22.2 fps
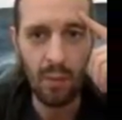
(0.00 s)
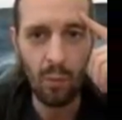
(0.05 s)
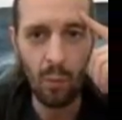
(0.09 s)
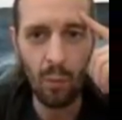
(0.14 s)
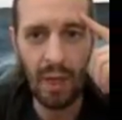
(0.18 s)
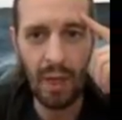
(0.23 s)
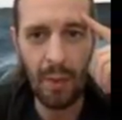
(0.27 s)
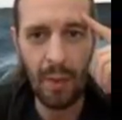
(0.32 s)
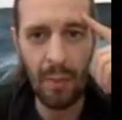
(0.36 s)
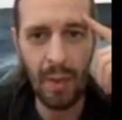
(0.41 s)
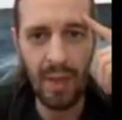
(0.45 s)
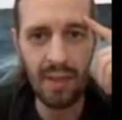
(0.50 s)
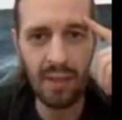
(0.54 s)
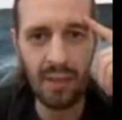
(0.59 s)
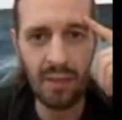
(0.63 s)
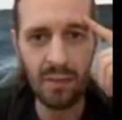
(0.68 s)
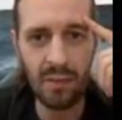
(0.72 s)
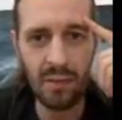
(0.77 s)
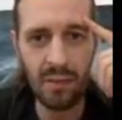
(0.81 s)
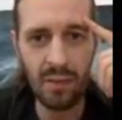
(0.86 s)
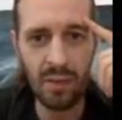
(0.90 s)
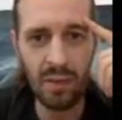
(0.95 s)
What I might
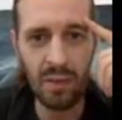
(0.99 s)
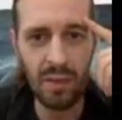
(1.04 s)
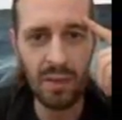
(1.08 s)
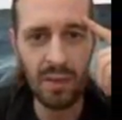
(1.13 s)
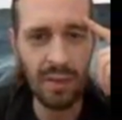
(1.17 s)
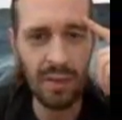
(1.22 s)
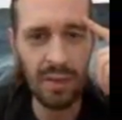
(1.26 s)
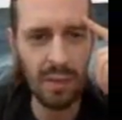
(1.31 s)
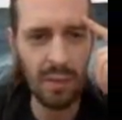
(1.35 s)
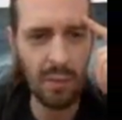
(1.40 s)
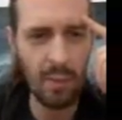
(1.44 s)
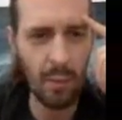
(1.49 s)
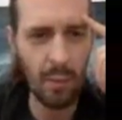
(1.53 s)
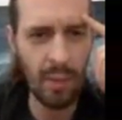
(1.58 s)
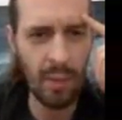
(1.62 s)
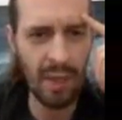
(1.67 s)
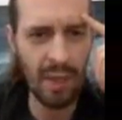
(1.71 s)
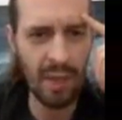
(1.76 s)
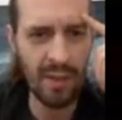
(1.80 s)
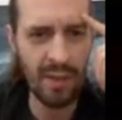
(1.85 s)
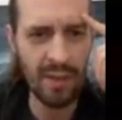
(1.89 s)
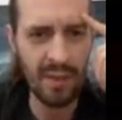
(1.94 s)
do is,
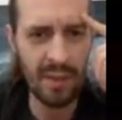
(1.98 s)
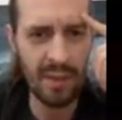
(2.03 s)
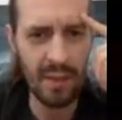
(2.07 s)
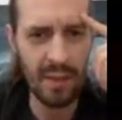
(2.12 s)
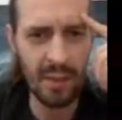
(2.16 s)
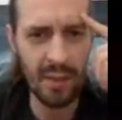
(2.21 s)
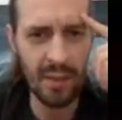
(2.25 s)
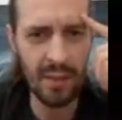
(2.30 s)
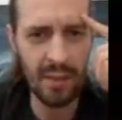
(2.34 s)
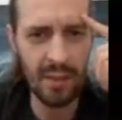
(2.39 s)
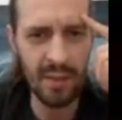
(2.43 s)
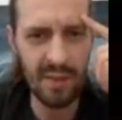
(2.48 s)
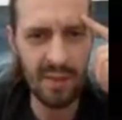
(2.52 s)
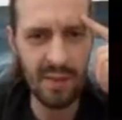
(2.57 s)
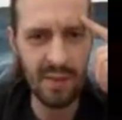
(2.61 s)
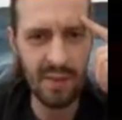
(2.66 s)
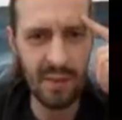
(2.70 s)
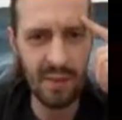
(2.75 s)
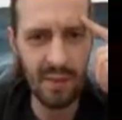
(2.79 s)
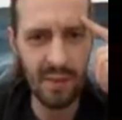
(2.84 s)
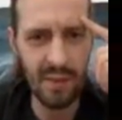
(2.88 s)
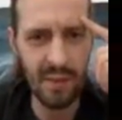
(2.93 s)
when I see
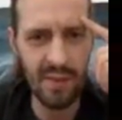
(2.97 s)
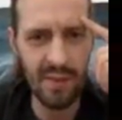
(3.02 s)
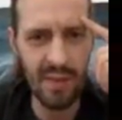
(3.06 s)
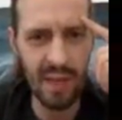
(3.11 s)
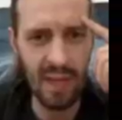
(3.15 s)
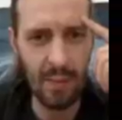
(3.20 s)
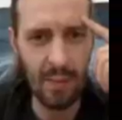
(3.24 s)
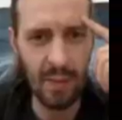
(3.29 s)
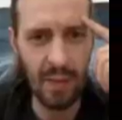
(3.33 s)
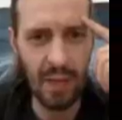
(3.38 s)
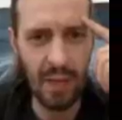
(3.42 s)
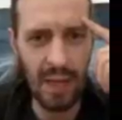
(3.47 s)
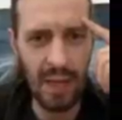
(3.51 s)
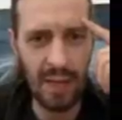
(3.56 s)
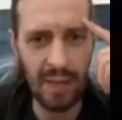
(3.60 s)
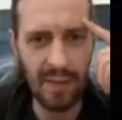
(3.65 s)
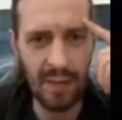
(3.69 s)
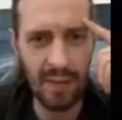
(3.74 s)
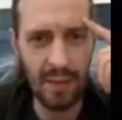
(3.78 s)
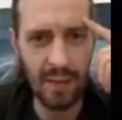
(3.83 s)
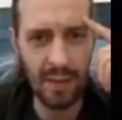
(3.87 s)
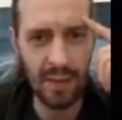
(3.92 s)
it's
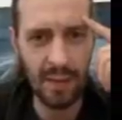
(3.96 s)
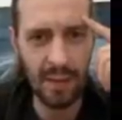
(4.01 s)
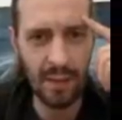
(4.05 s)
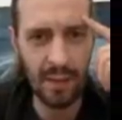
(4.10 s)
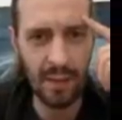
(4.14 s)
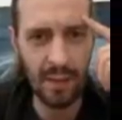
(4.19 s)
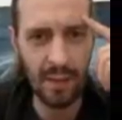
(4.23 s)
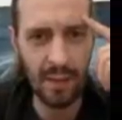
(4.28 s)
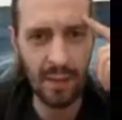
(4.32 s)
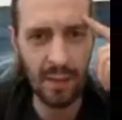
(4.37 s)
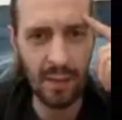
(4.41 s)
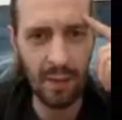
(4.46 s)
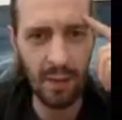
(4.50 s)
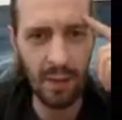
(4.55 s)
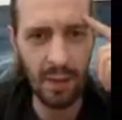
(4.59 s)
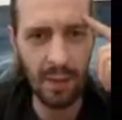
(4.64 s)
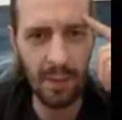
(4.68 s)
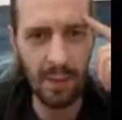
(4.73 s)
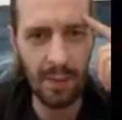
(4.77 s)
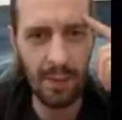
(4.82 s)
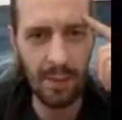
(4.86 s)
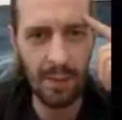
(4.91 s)
stabilizing
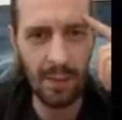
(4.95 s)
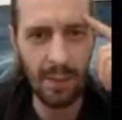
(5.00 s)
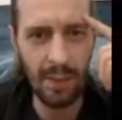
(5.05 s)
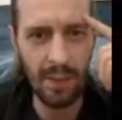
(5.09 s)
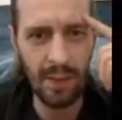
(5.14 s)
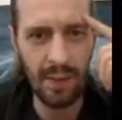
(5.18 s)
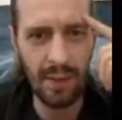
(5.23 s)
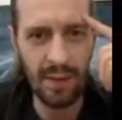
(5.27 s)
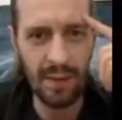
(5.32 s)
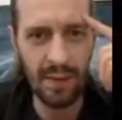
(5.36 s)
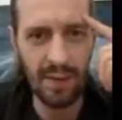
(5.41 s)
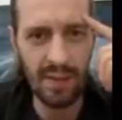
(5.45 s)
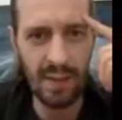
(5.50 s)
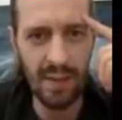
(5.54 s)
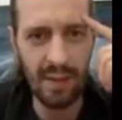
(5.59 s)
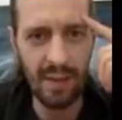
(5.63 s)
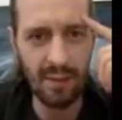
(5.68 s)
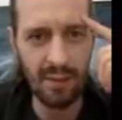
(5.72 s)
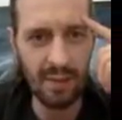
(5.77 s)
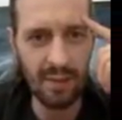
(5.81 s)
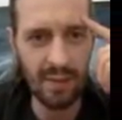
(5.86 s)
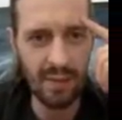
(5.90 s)
at these
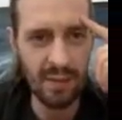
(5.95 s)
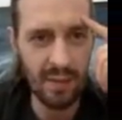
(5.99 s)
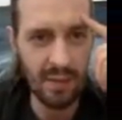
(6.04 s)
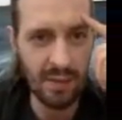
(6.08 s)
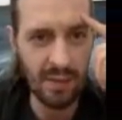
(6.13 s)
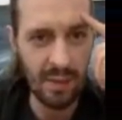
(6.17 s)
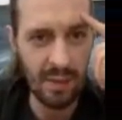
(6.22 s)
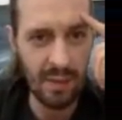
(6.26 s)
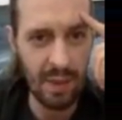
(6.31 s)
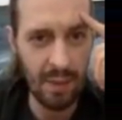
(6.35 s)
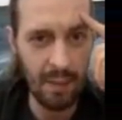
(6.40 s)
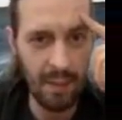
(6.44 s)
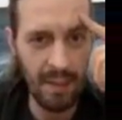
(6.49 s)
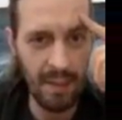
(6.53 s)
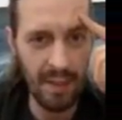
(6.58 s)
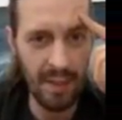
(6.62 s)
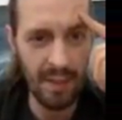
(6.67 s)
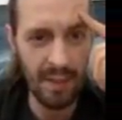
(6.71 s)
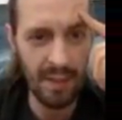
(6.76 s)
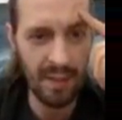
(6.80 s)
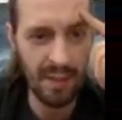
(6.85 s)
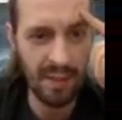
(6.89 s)
levels, I
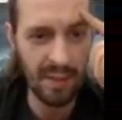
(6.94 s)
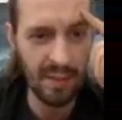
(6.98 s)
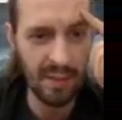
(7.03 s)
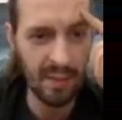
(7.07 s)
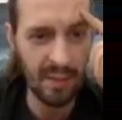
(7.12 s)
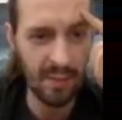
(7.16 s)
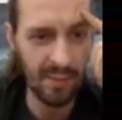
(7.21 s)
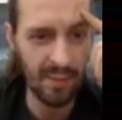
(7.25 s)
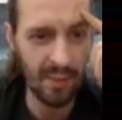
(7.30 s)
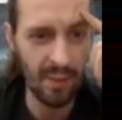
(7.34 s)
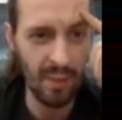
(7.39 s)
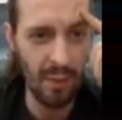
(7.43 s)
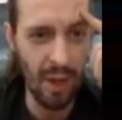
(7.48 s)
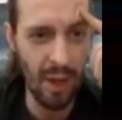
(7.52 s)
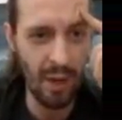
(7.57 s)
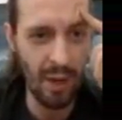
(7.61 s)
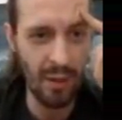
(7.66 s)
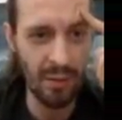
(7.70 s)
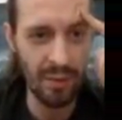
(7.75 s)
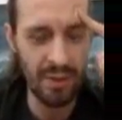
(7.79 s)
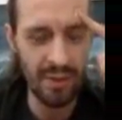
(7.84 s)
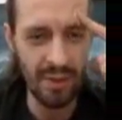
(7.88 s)
might just go
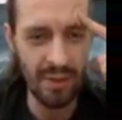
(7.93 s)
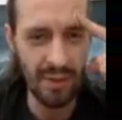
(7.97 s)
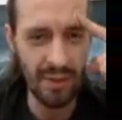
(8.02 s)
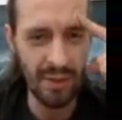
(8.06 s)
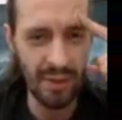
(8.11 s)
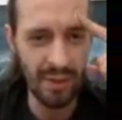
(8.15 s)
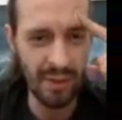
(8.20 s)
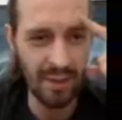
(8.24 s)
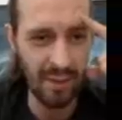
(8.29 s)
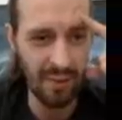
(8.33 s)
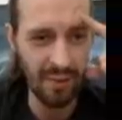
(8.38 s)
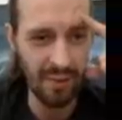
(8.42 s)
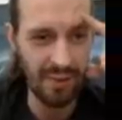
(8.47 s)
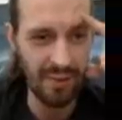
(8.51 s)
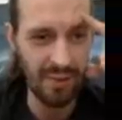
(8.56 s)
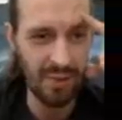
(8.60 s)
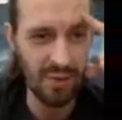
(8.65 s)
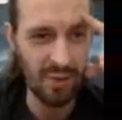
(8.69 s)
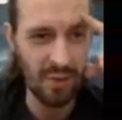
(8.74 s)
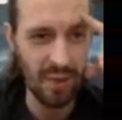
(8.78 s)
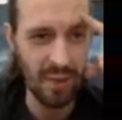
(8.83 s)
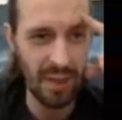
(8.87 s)
out of
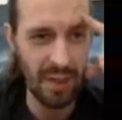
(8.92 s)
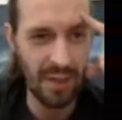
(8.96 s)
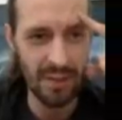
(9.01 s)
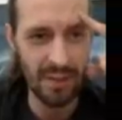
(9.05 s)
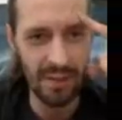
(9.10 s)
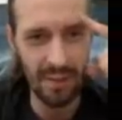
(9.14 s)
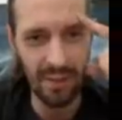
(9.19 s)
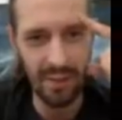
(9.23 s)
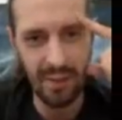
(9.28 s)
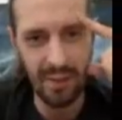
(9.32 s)
this trade,